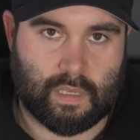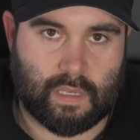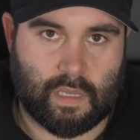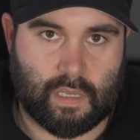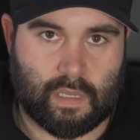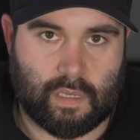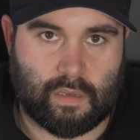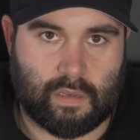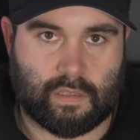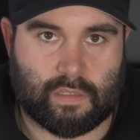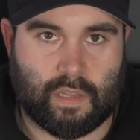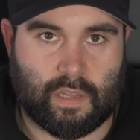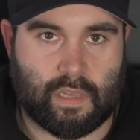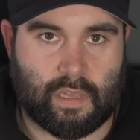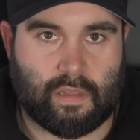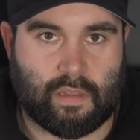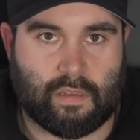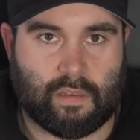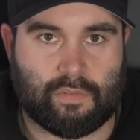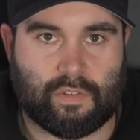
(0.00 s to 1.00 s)

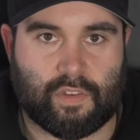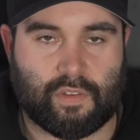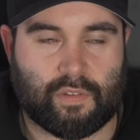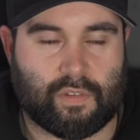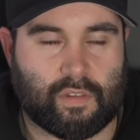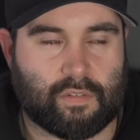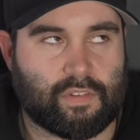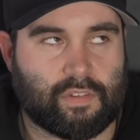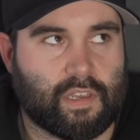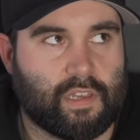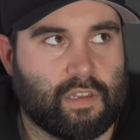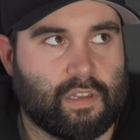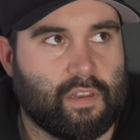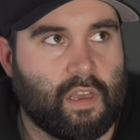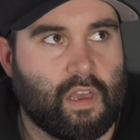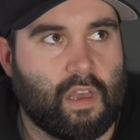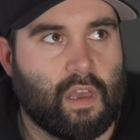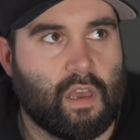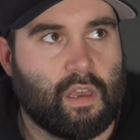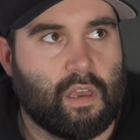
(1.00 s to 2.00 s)
they've said,
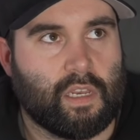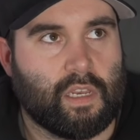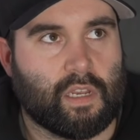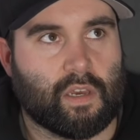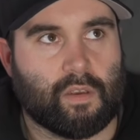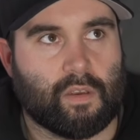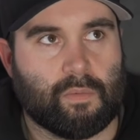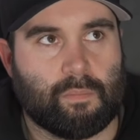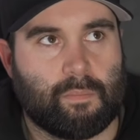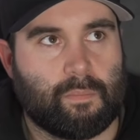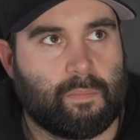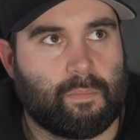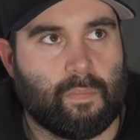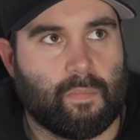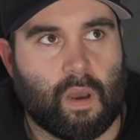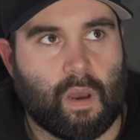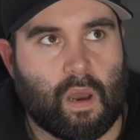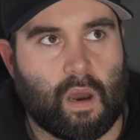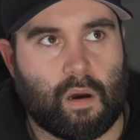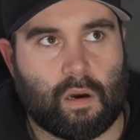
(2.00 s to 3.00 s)

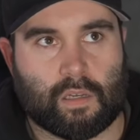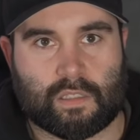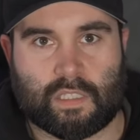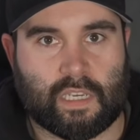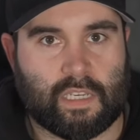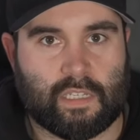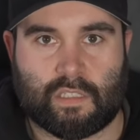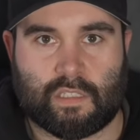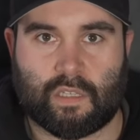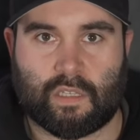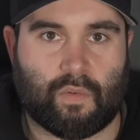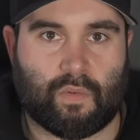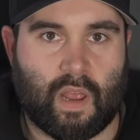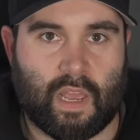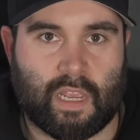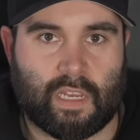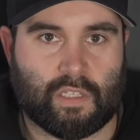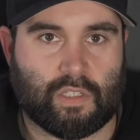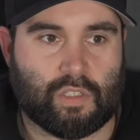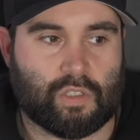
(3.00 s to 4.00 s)
I'll take you to the
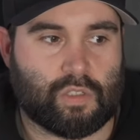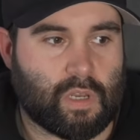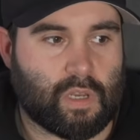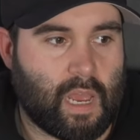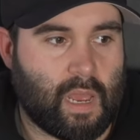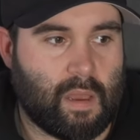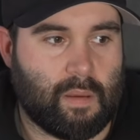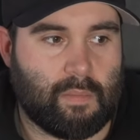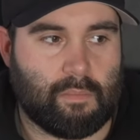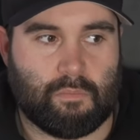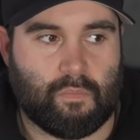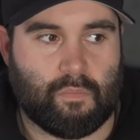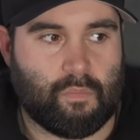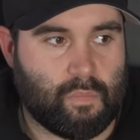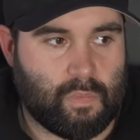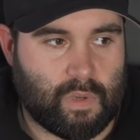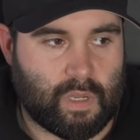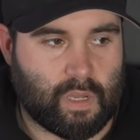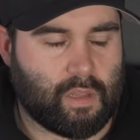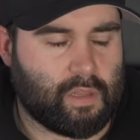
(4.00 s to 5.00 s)
range, and
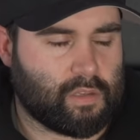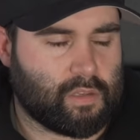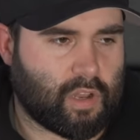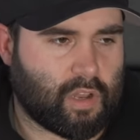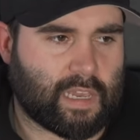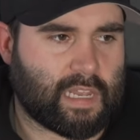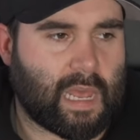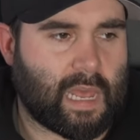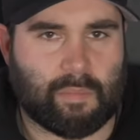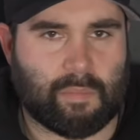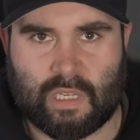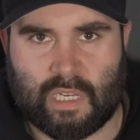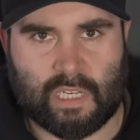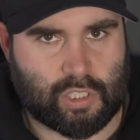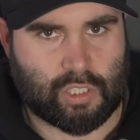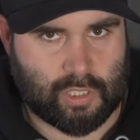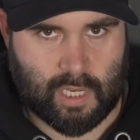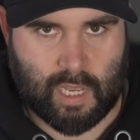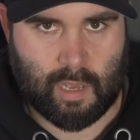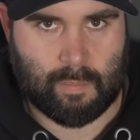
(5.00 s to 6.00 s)
it's like an
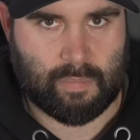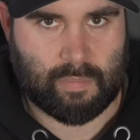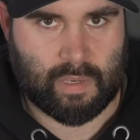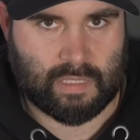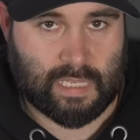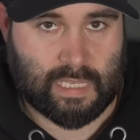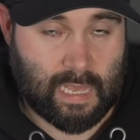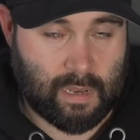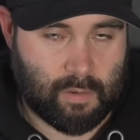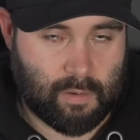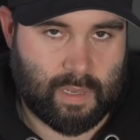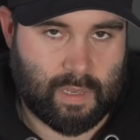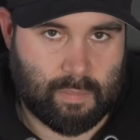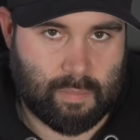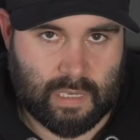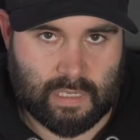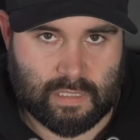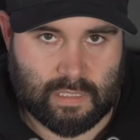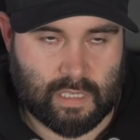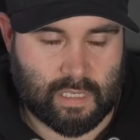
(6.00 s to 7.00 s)
ammunition company's Callaway
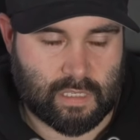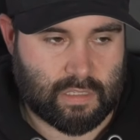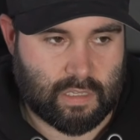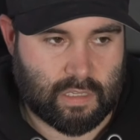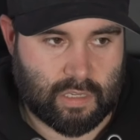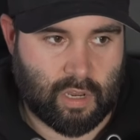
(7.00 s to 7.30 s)
Ballistics,